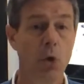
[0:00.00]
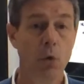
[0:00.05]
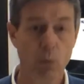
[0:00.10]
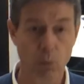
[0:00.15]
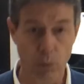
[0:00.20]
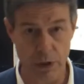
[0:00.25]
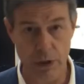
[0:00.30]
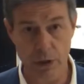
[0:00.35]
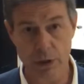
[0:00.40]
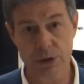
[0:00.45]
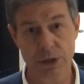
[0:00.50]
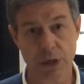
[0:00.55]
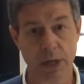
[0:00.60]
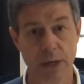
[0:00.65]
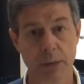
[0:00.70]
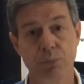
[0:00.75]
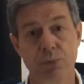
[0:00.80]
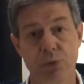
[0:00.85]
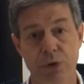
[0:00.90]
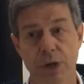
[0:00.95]

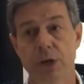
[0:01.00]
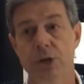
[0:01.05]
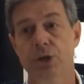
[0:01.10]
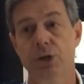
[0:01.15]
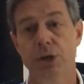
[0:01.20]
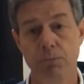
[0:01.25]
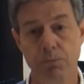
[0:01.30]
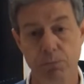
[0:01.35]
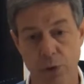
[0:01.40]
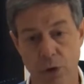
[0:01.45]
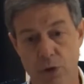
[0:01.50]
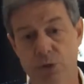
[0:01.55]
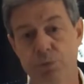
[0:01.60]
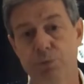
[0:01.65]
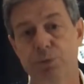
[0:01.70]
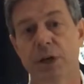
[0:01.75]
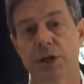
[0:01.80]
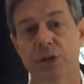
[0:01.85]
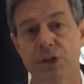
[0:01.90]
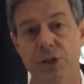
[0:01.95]
real-time production,
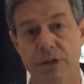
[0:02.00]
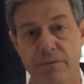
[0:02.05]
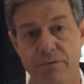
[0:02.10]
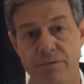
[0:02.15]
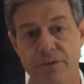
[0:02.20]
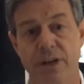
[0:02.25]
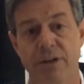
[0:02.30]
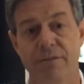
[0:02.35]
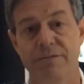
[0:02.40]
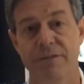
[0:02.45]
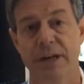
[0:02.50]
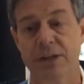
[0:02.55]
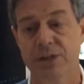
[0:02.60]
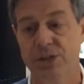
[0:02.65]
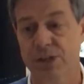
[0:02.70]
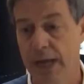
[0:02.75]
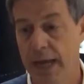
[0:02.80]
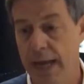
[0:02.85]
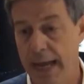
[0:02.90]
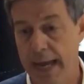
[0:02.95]
post-production
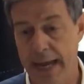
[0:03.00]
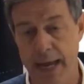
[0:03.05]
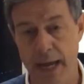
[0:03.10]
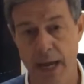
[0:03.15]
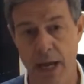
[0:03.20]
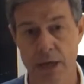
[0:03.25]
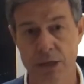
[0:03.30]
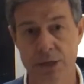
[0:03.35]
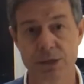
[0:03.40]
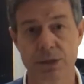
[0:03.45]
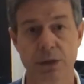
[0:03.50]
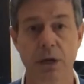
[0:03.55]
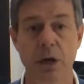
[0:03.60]
VFX, and